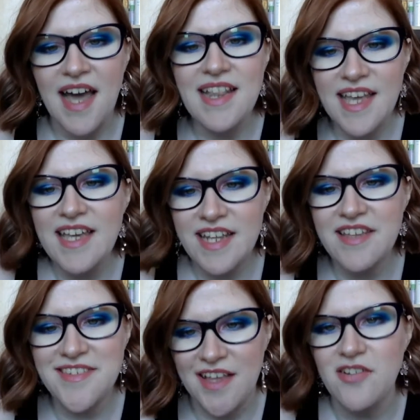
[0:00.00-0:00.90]
a
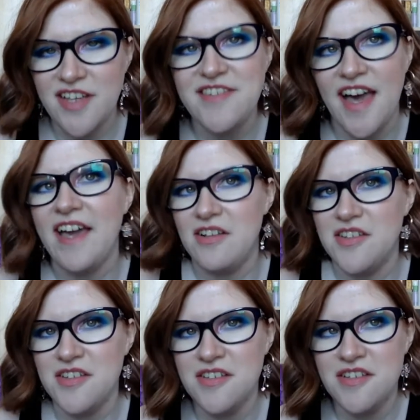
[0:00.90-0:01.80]
lady sells a
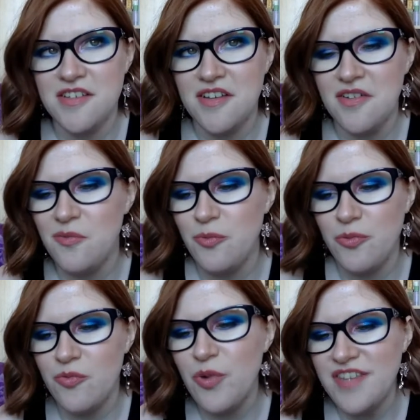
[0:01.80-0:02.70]
child.
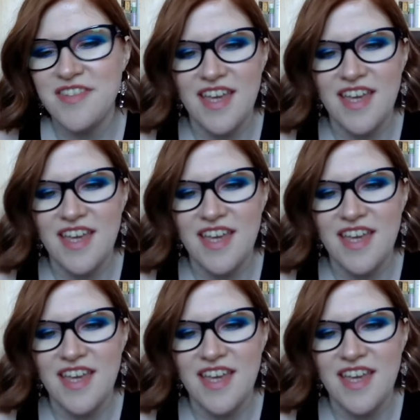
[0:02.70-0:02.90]
Which